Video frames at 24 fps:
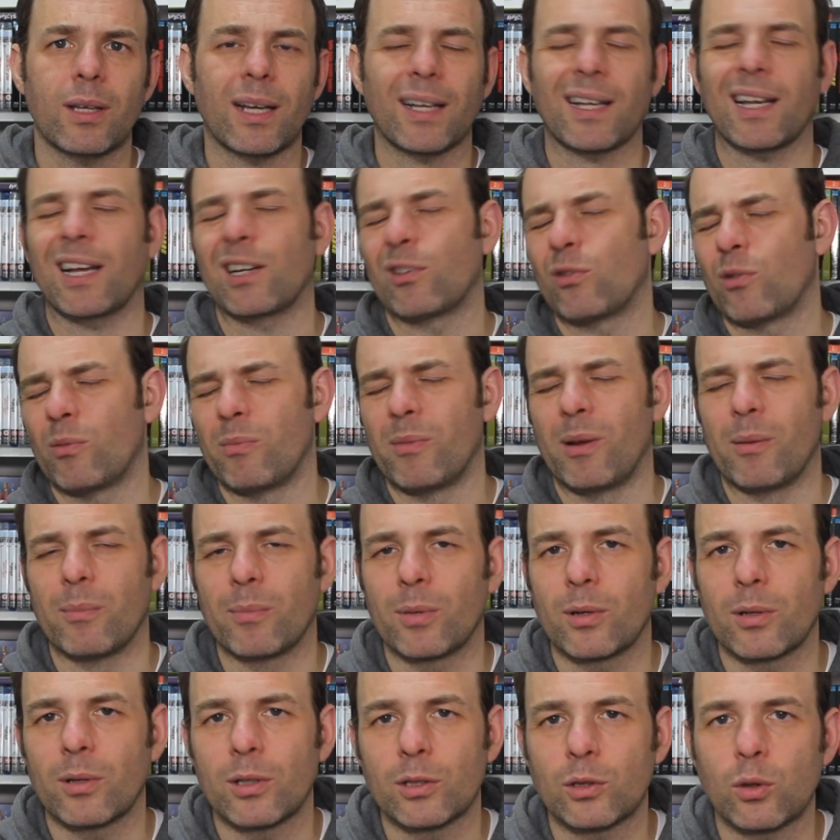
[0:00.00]
I can't
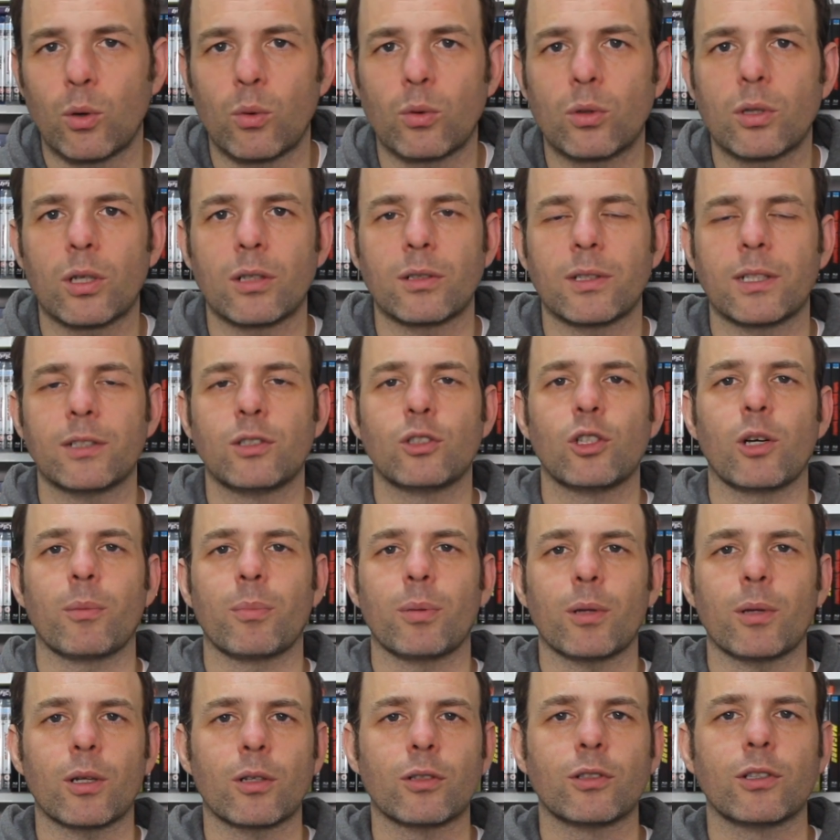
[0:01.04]
remember. It's all turned into a
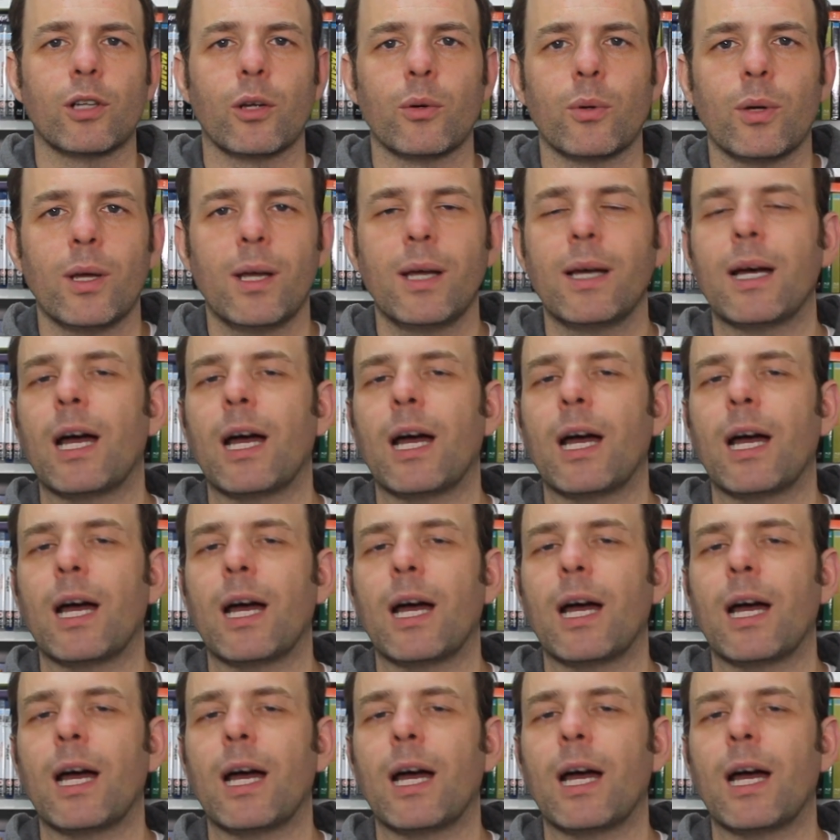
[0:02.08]
blur now.